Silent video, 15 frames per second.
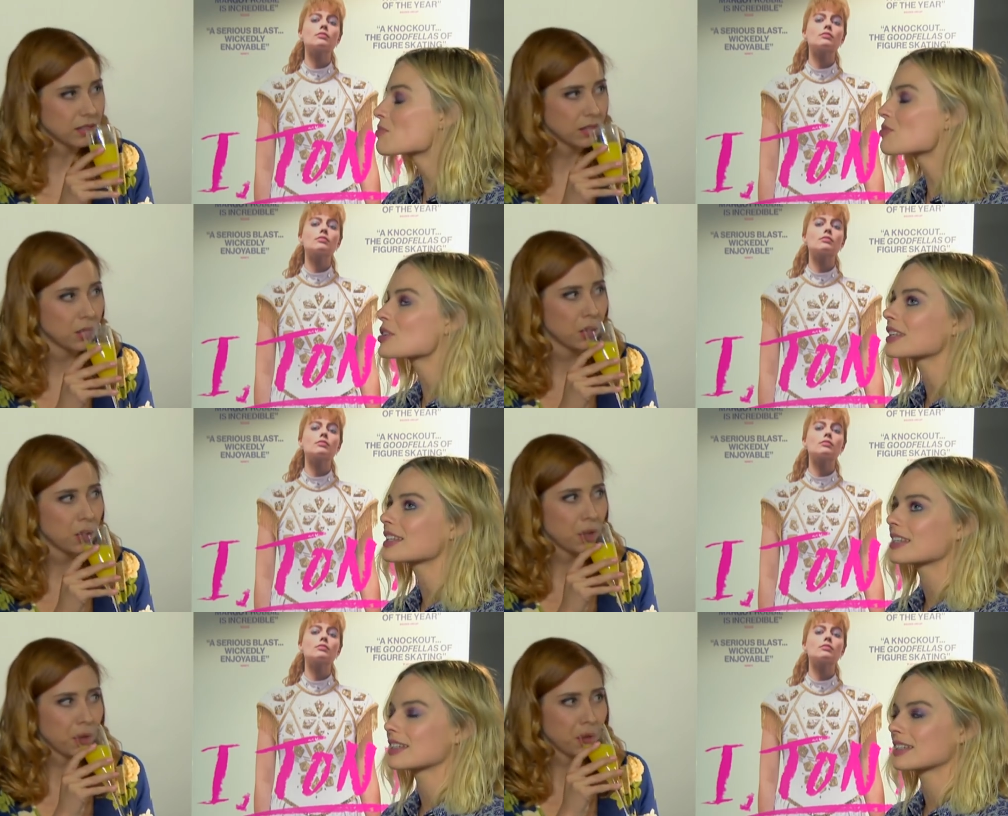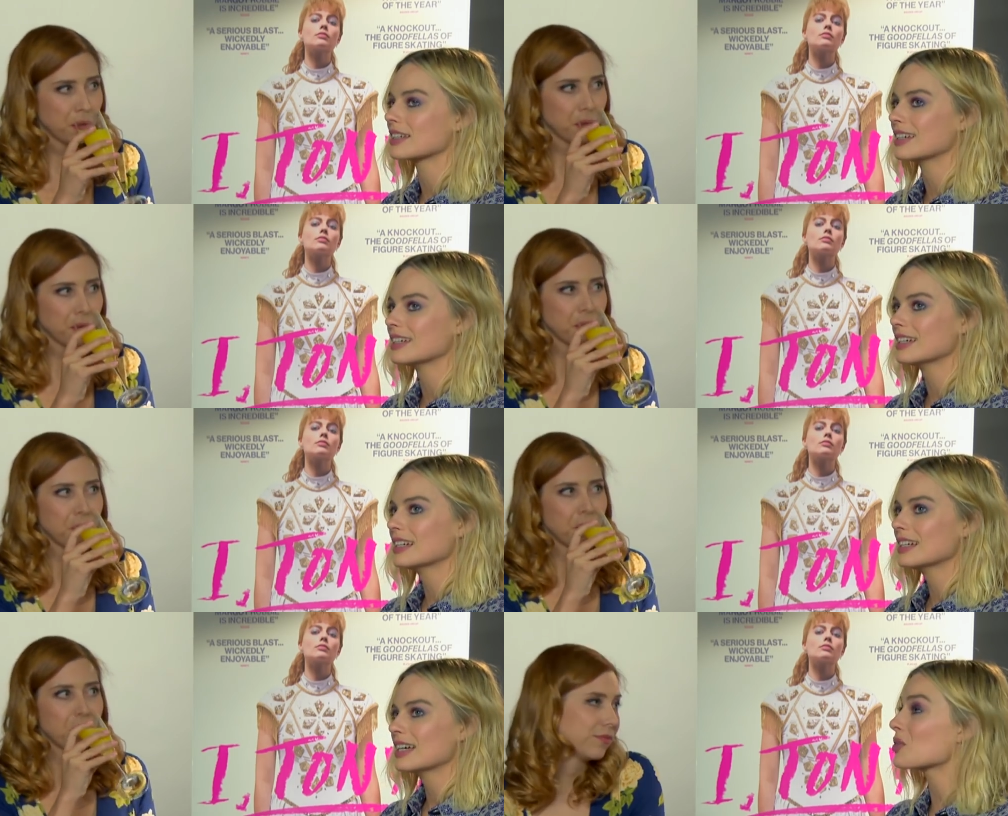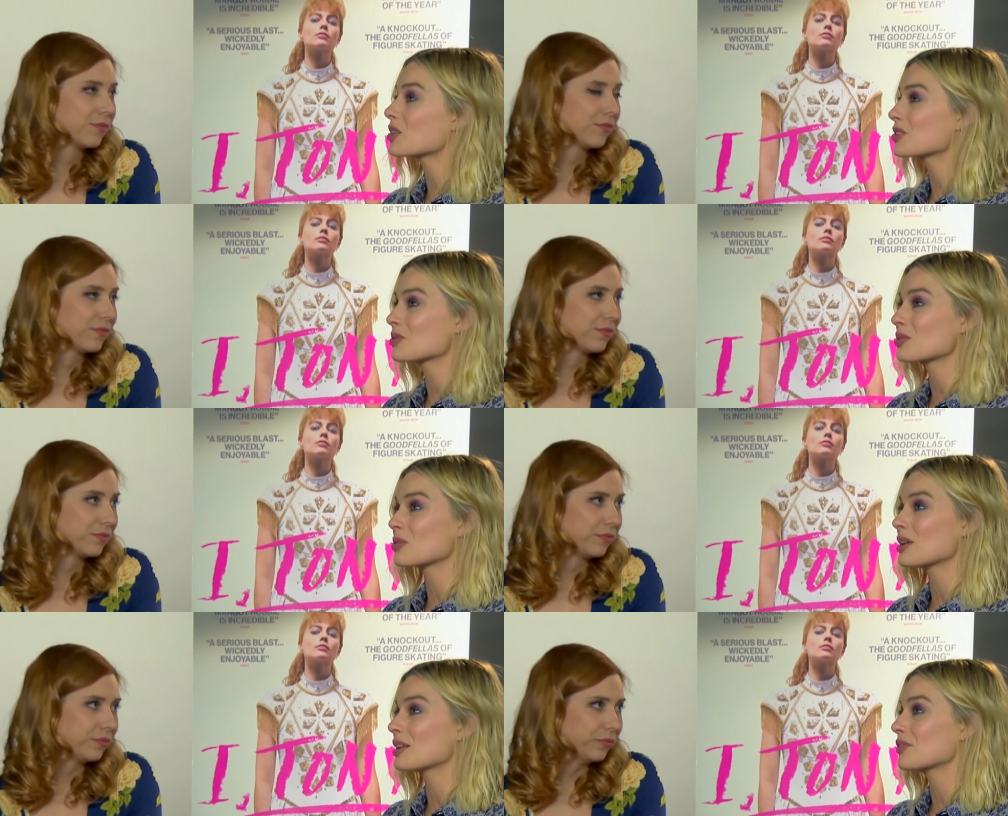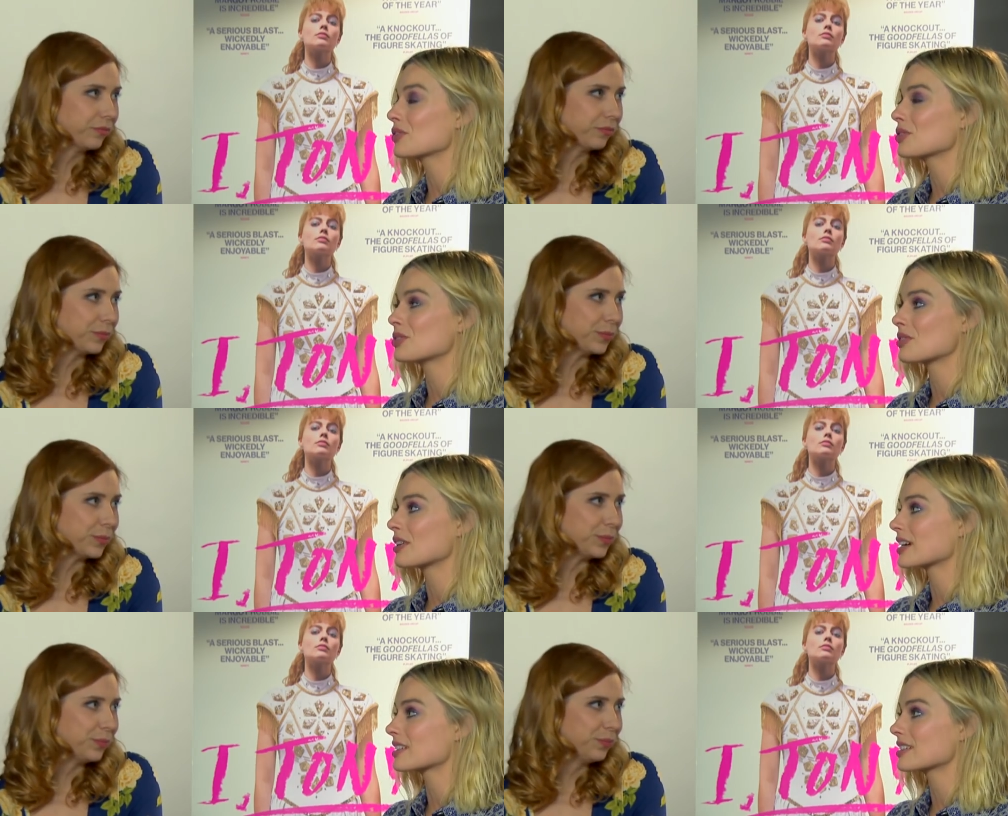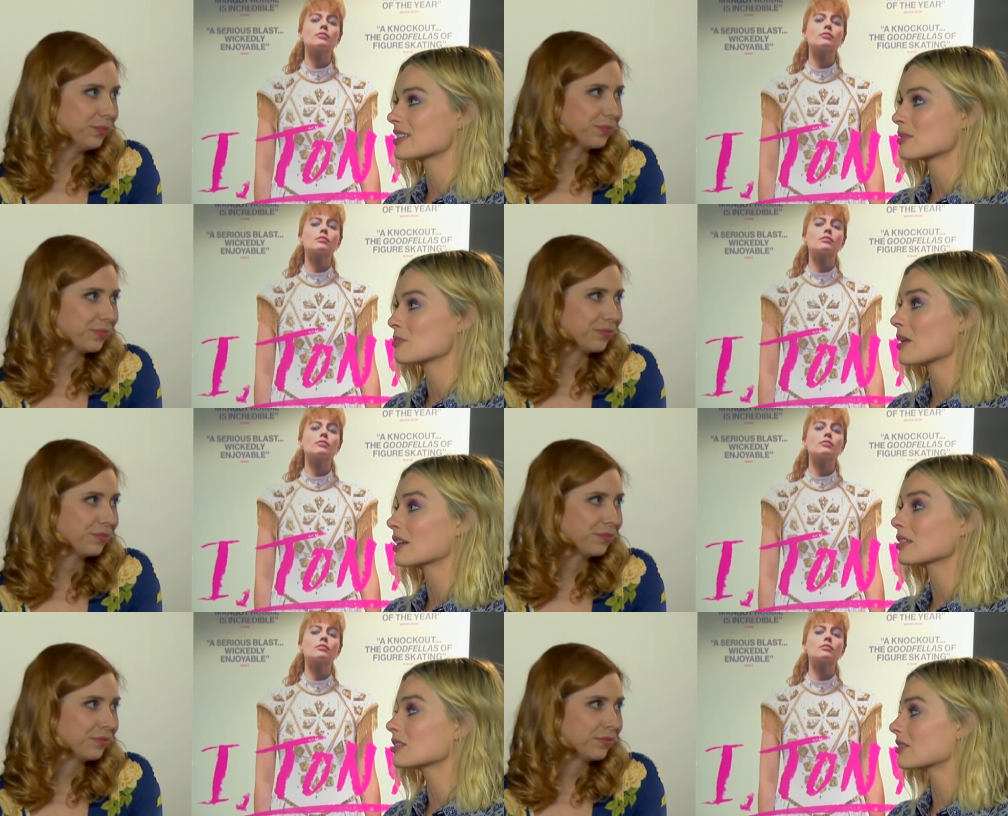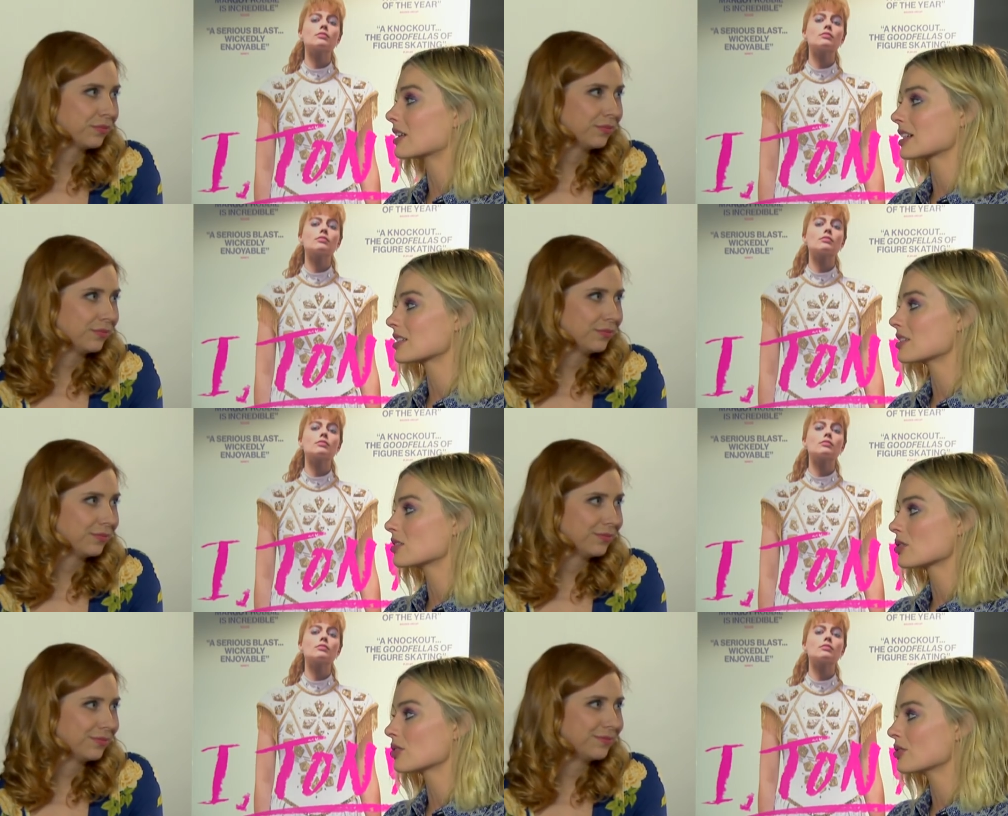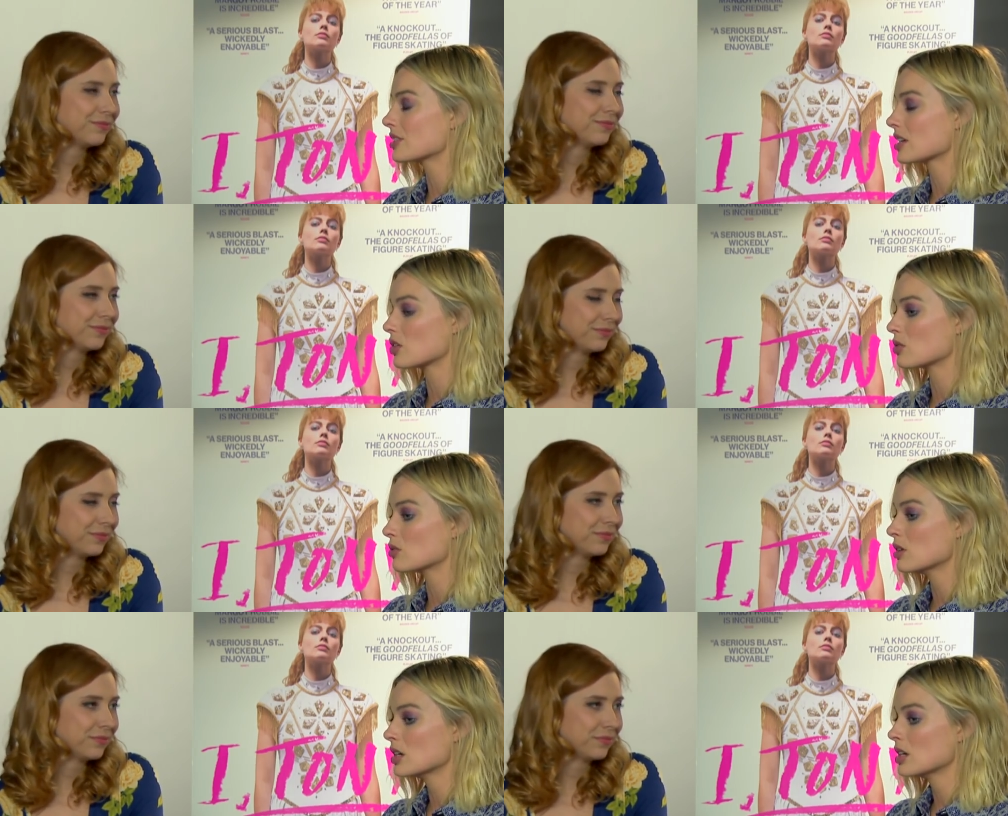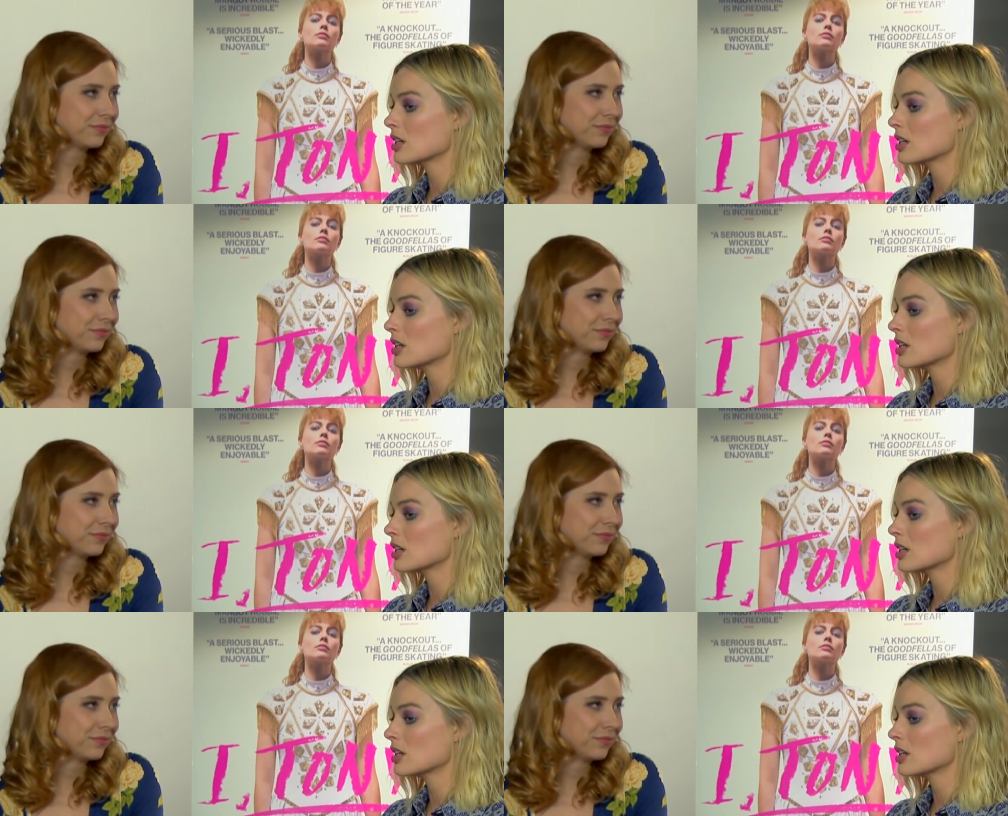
Speaker 1: brilliantly. And I've worked with quite a few directors, male directors who tell